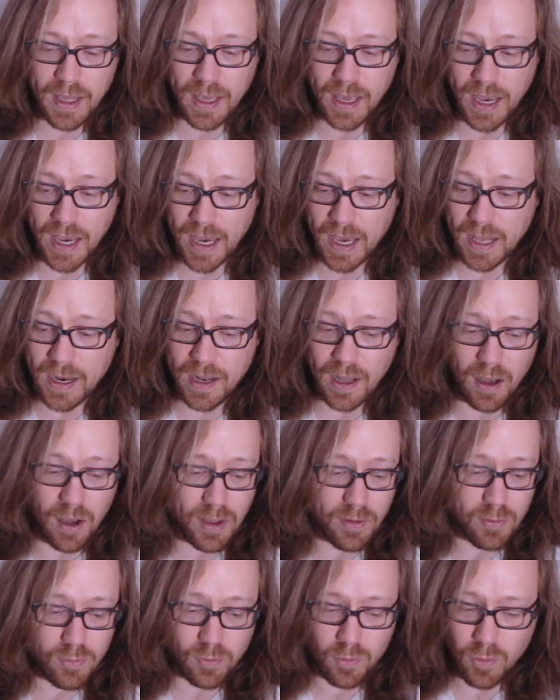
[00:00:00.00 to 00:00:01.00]
And
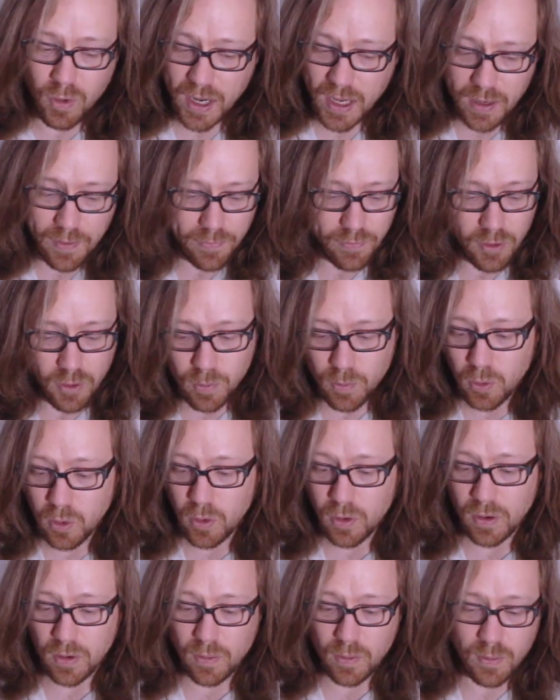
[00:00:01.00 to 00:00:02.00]
I ran a few
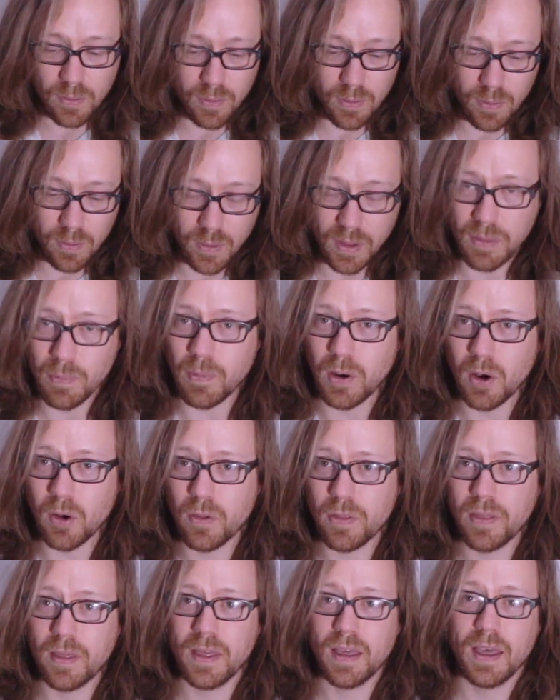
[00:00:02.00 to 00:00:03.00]
more with
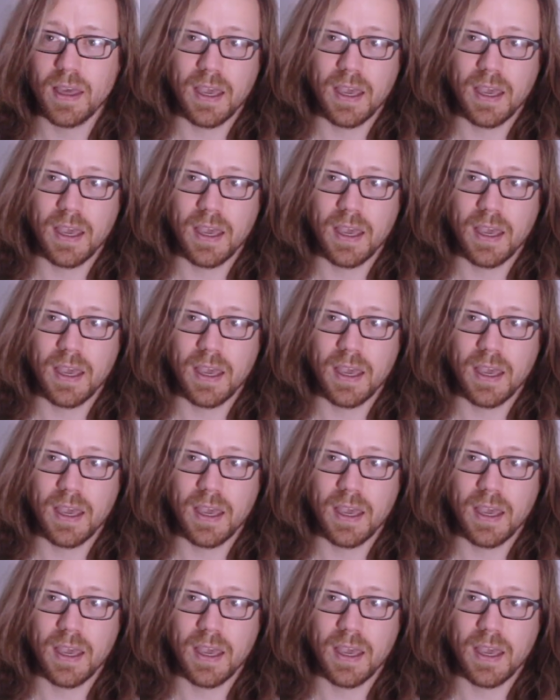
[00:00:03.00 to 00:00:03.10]
both.